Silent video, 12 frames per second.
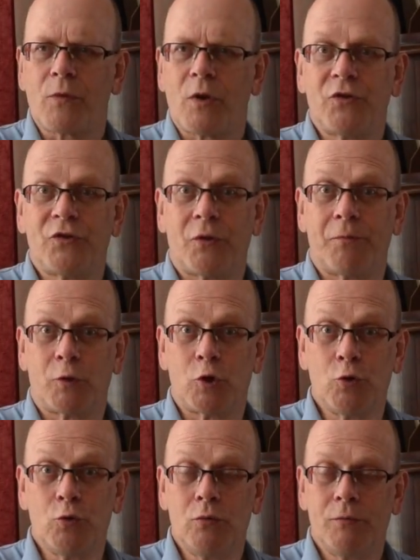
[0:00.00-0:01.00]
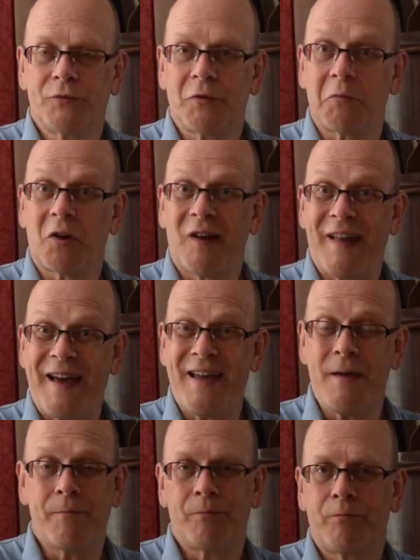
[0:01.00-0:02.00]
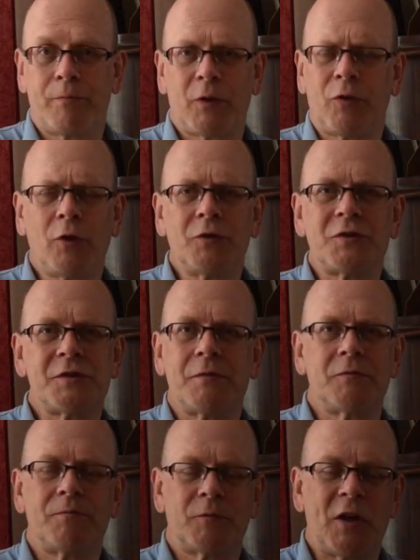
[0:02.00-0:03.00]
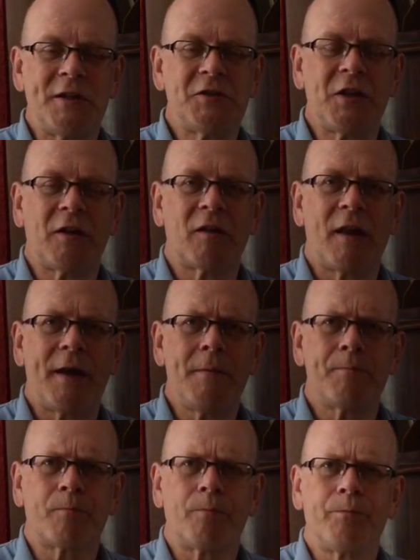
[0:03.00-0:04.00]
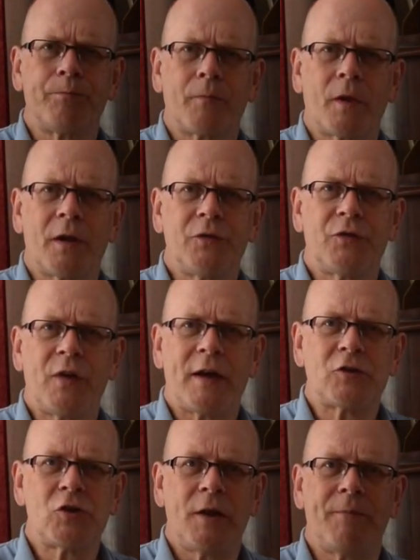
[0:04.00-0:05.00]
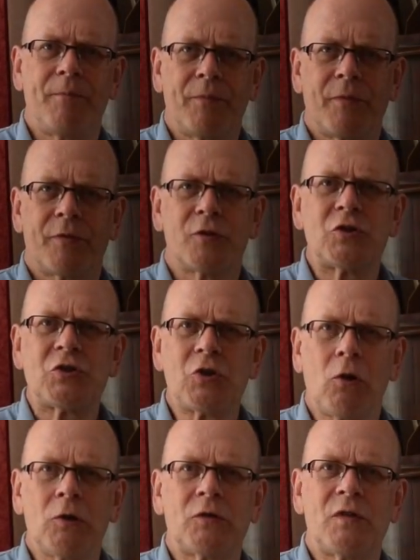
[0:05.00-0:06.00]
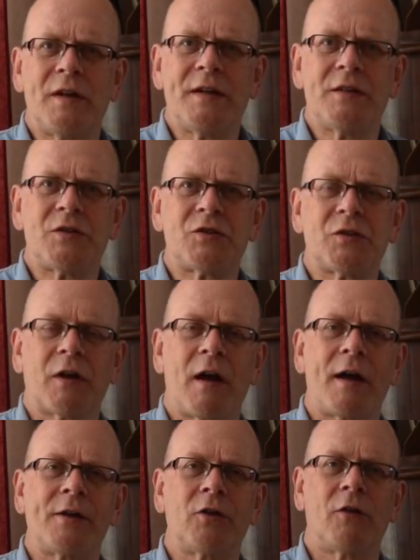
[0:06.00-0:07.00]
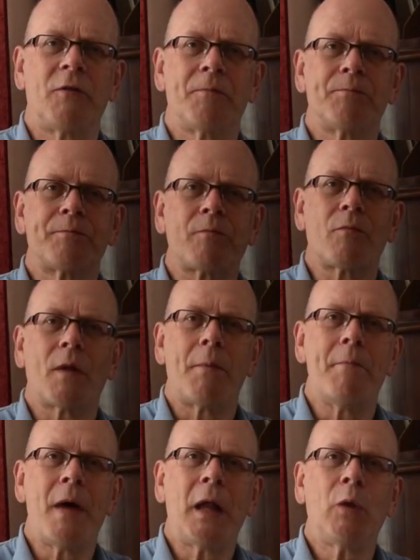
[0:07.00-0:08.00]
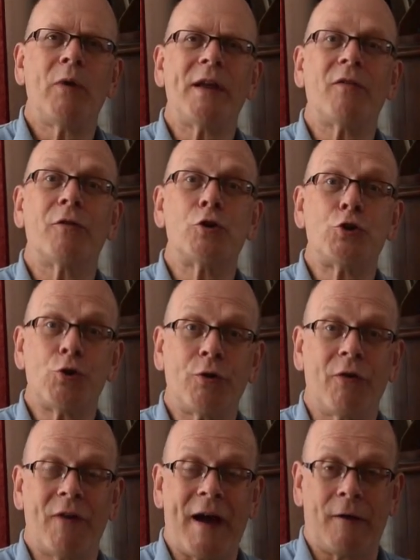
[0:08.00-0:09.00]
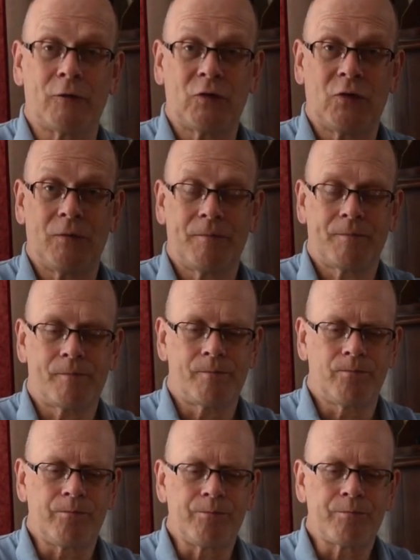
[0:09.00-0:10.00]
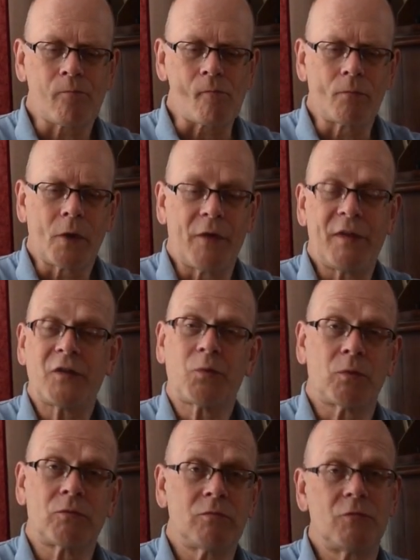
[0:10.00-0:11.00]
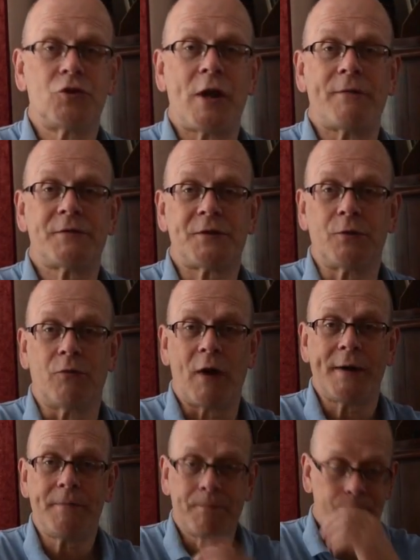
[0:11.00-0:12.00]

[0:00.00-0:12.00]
some goo, some clay, but not tasting clay. It's actually, the salt is kind of mellowing the sugar out. And that's what chefs do, right?